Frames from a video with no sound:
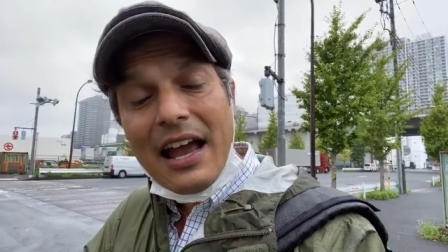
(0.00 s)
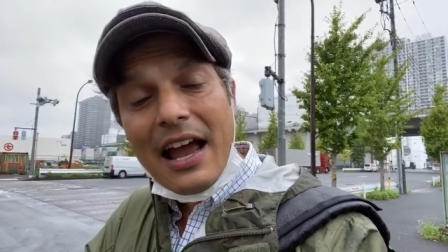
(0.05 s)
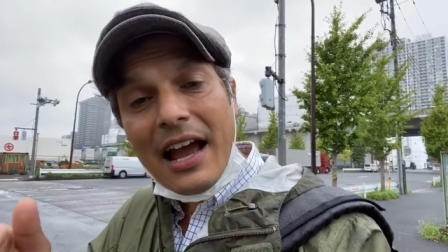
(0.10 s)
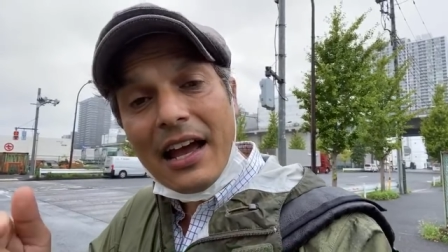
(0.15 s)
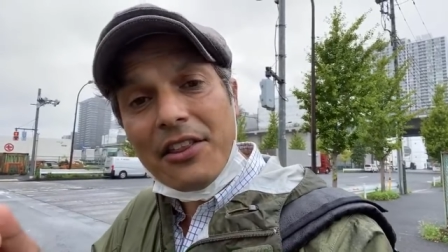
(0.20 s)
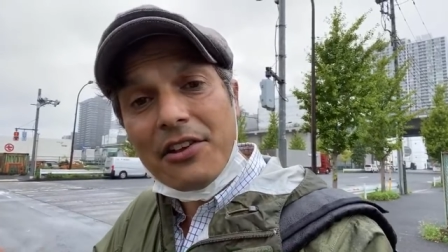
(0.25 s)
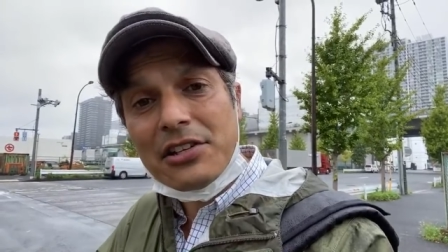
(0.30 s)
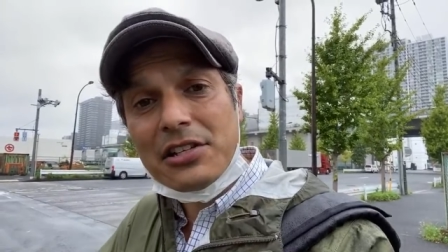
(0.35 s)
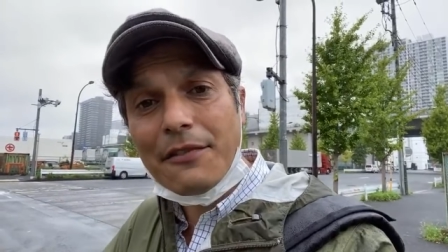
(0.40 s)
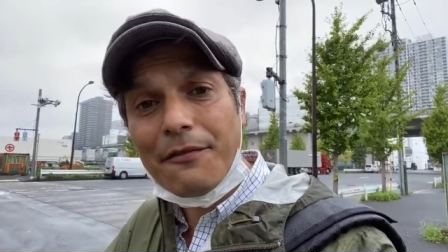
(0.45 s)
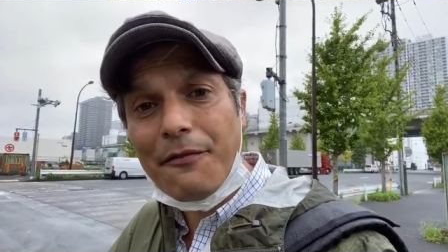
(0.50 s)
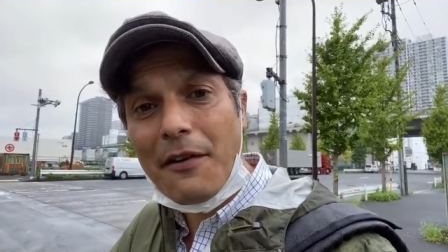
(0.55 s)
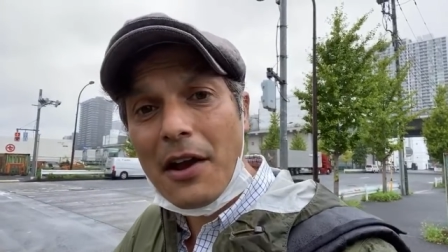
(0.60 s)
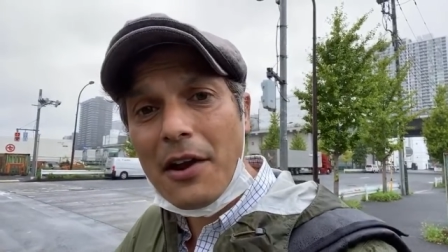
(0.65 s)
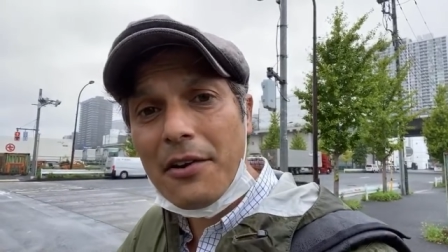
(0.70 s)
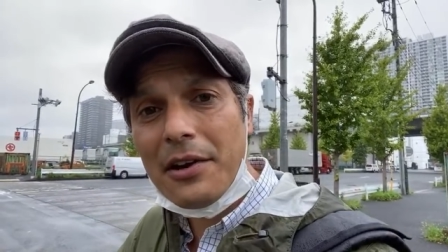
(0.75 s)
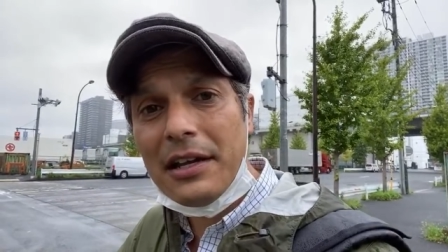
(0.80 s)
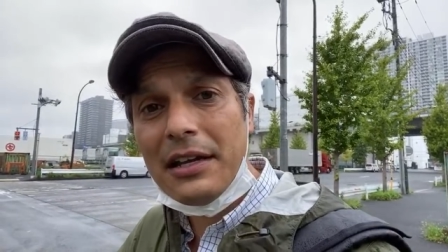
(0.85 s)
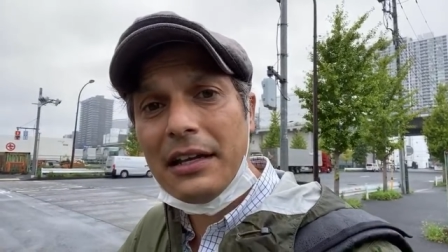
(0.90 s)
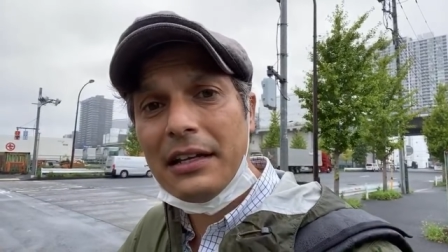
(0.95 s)
And there's a
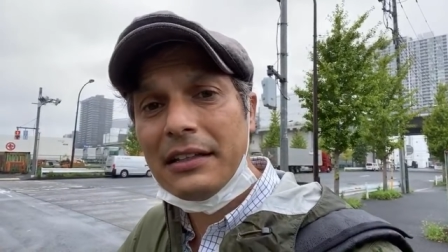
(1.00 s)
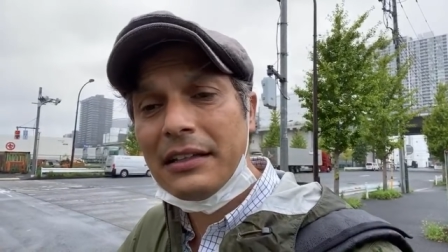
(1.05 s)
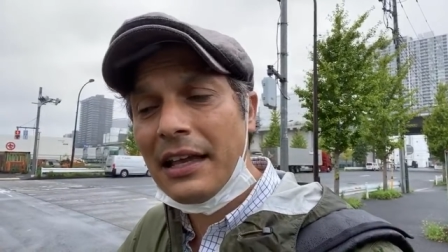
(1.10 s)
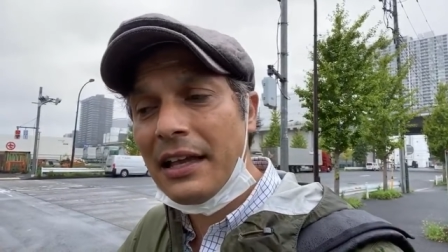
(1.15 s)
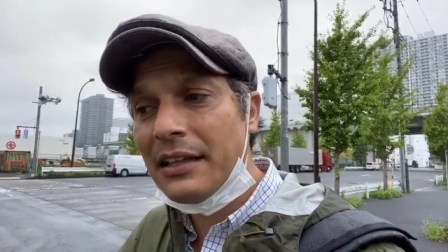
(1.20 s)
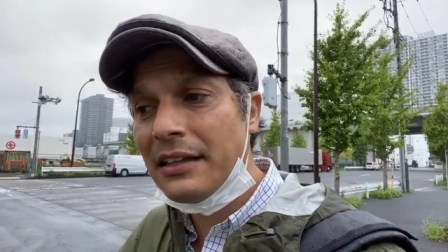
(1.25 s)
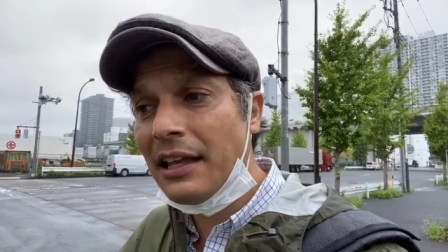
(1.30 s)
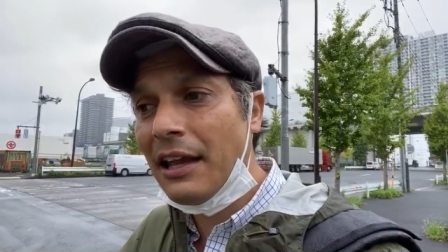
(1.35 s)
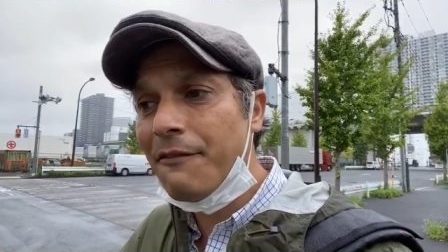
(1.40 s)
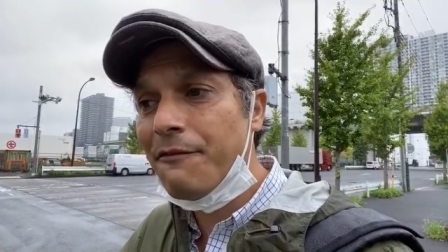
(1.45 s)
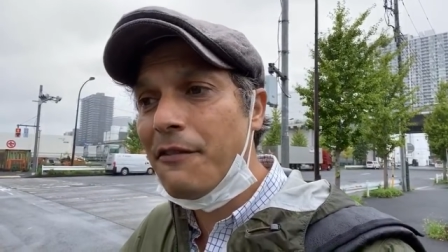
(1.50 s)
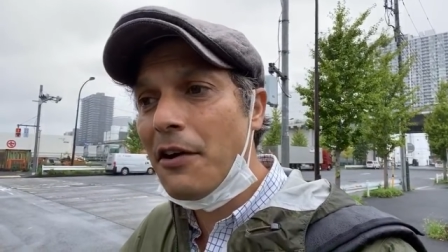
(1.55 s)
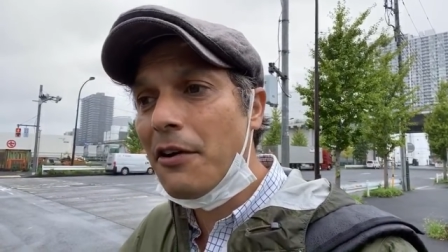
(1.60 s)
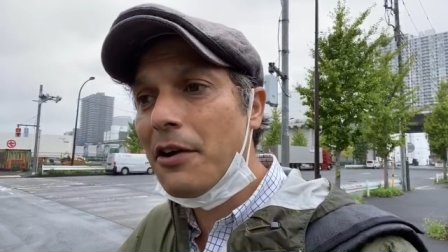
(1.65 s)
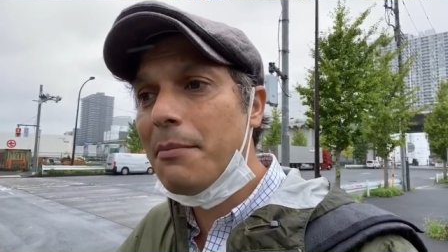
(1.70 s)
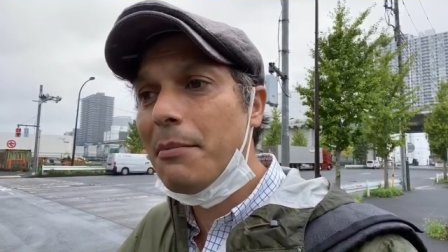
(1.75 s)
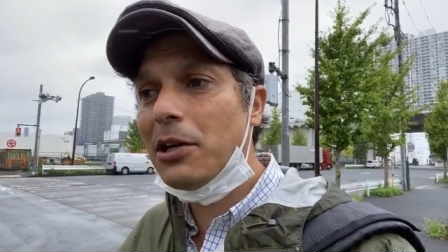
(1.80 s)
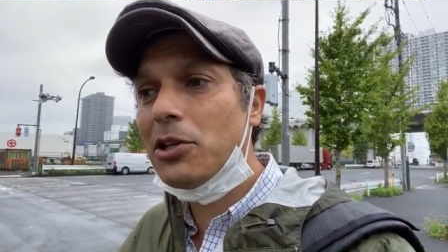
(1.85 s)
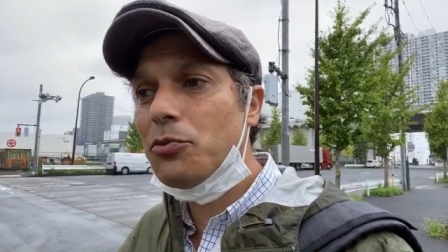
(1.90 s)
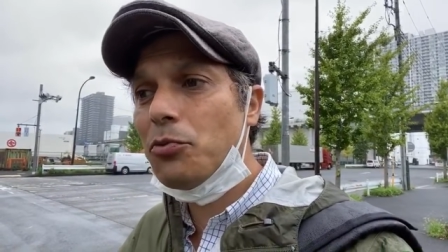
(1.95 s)
they
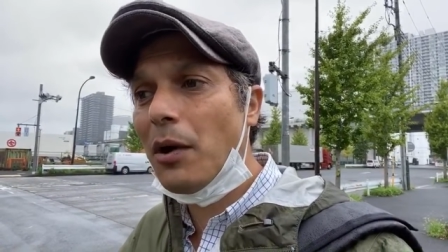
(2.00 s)
very much